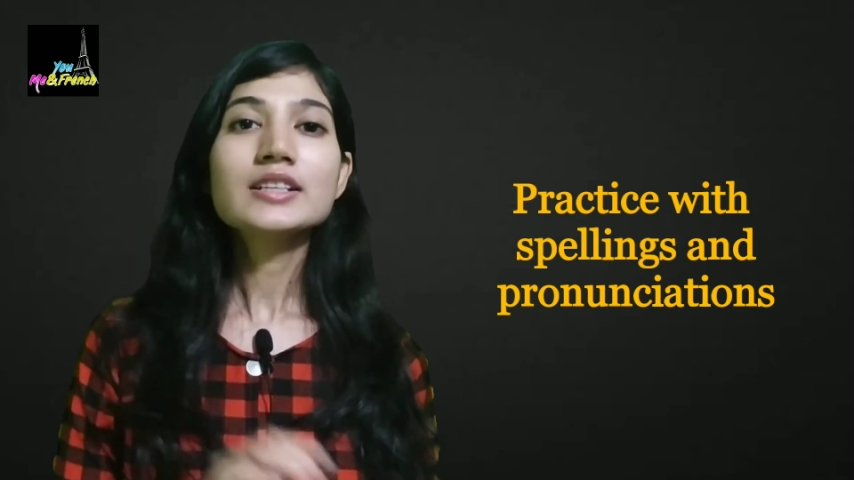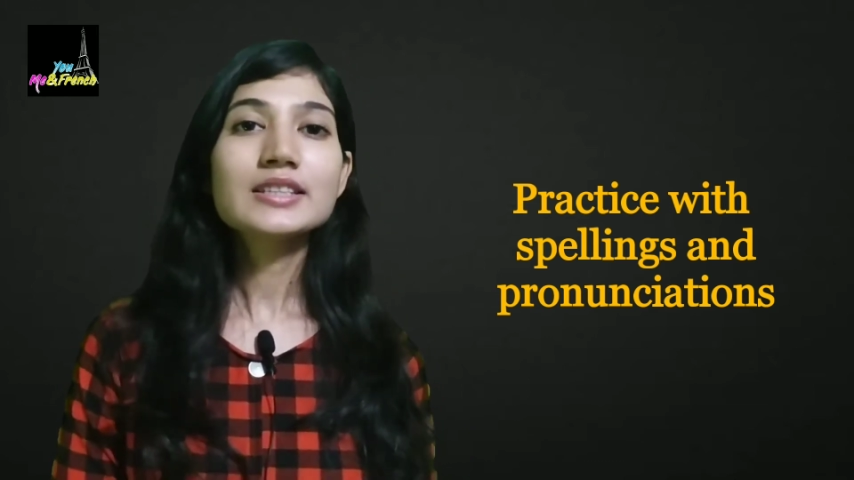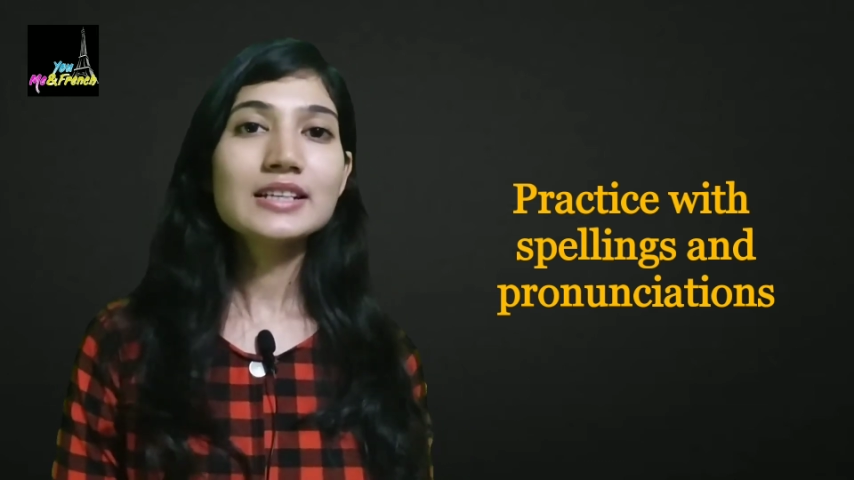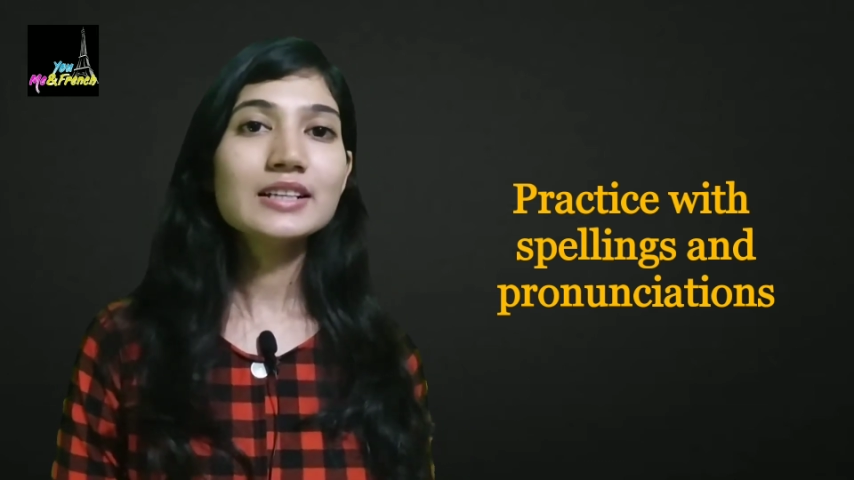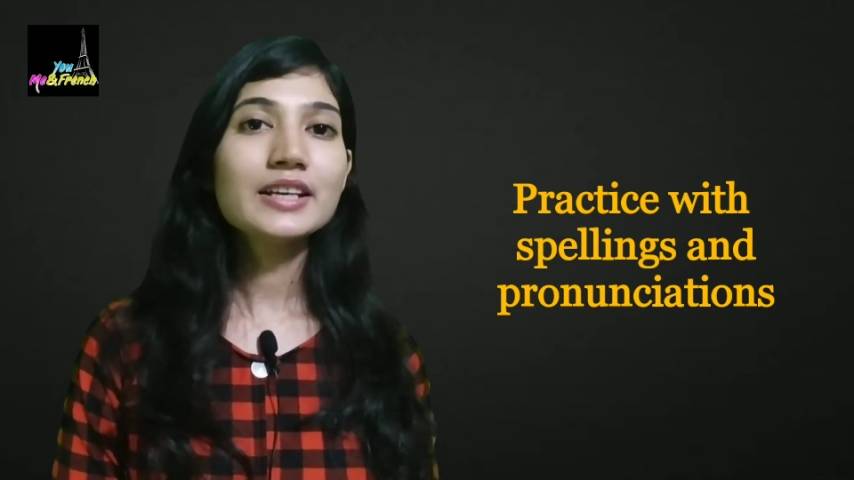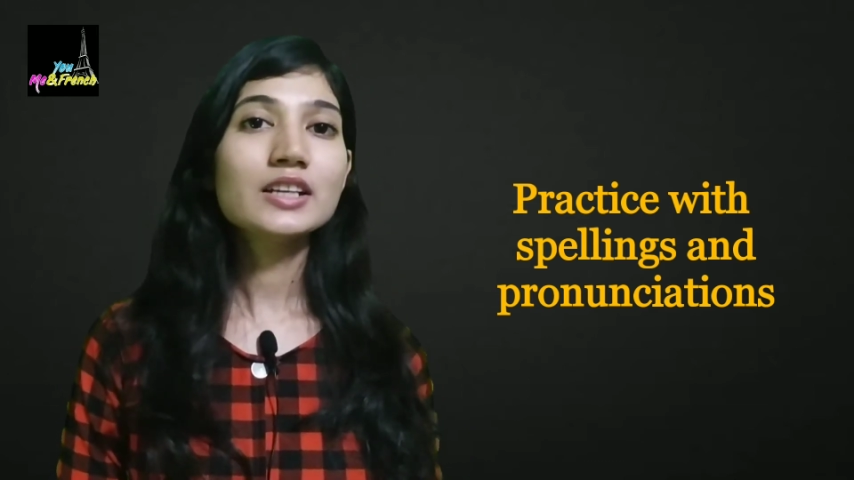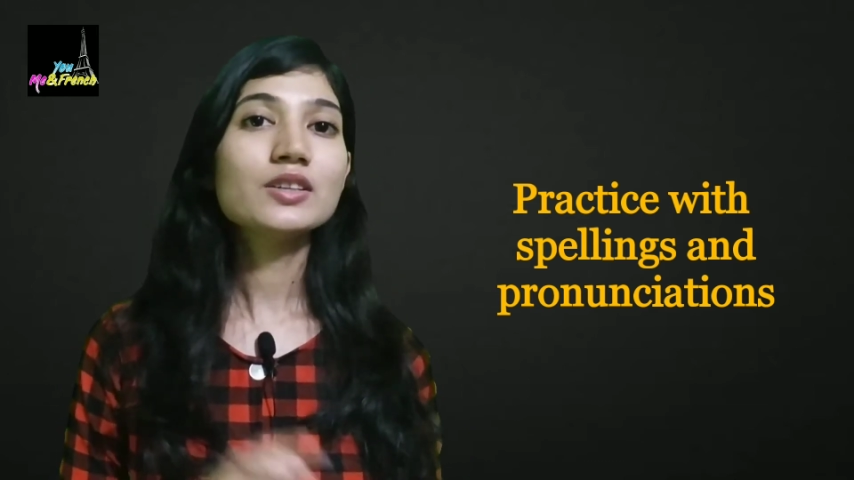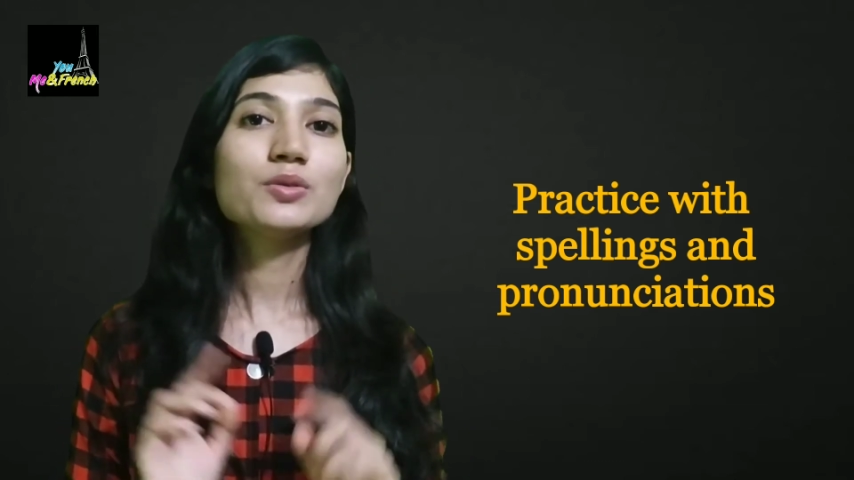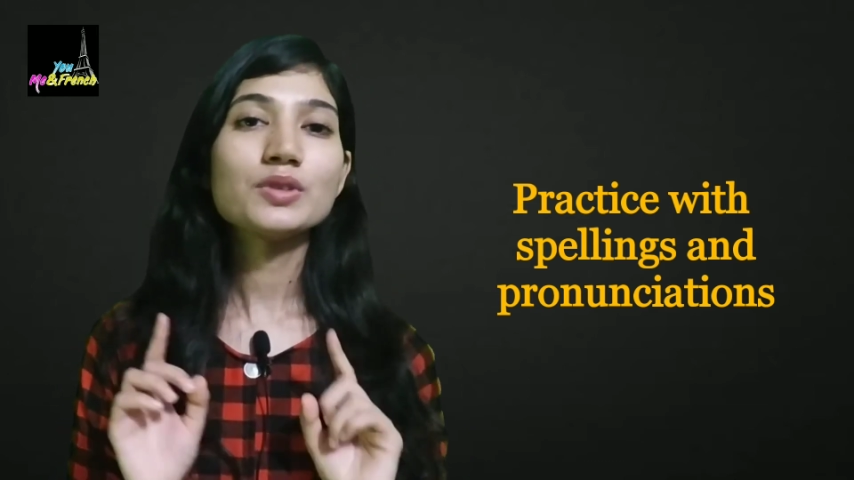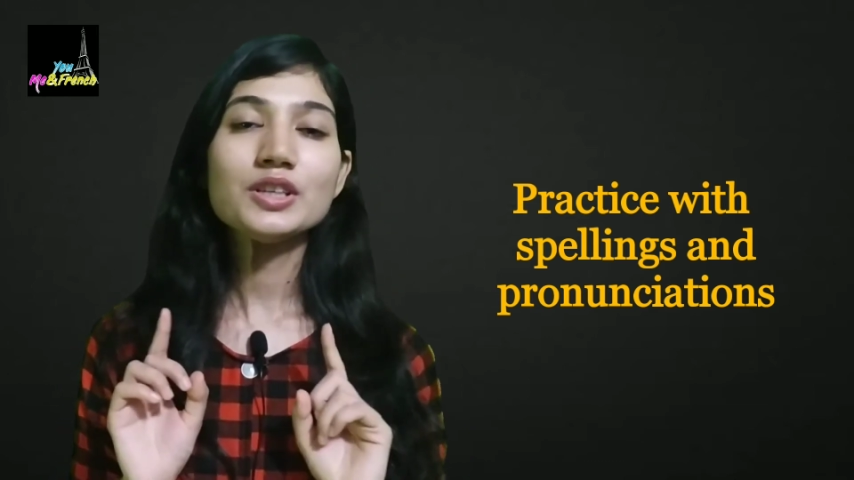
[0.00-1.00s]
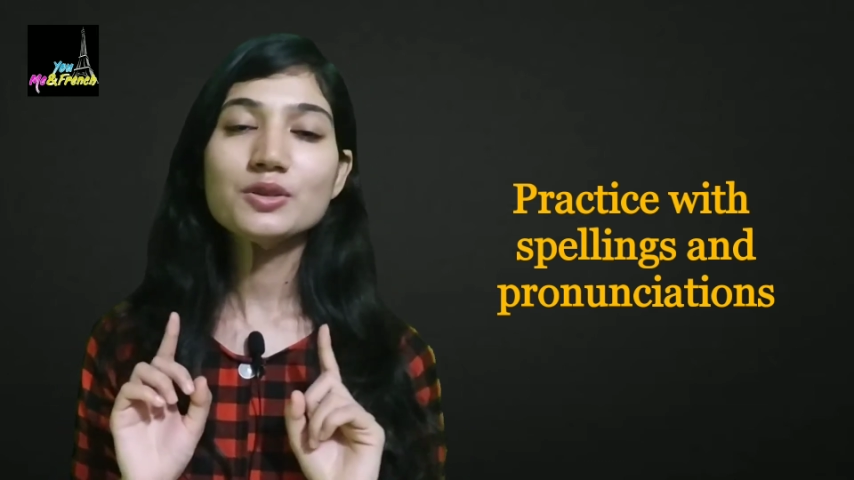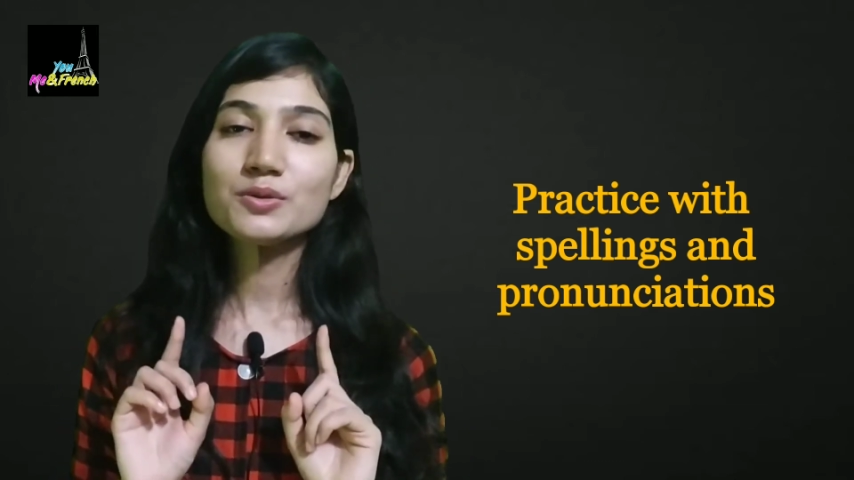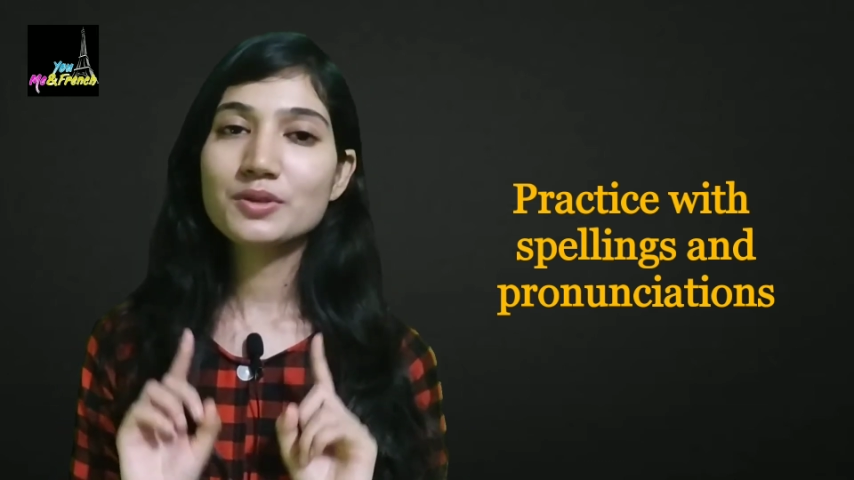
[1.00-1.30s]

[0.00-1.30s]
Till then, you need to